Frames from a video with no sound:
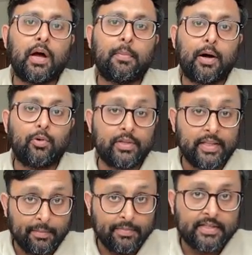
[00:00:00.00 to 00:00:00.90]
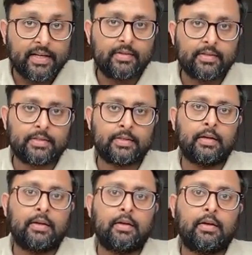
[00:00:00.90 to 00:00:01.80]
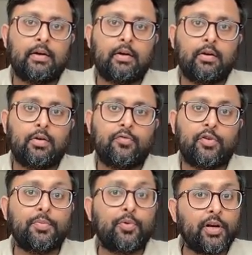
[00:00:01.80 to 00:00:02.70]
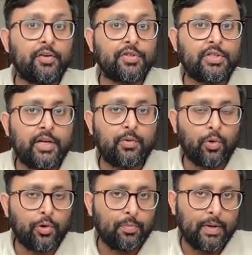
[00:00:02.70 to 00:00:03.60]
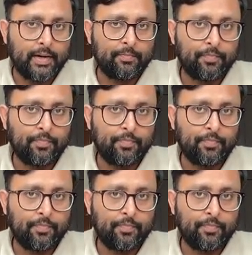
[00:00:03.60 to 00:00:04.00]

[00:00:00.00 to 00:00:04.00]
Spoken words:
about themselves for the product which they want to buy.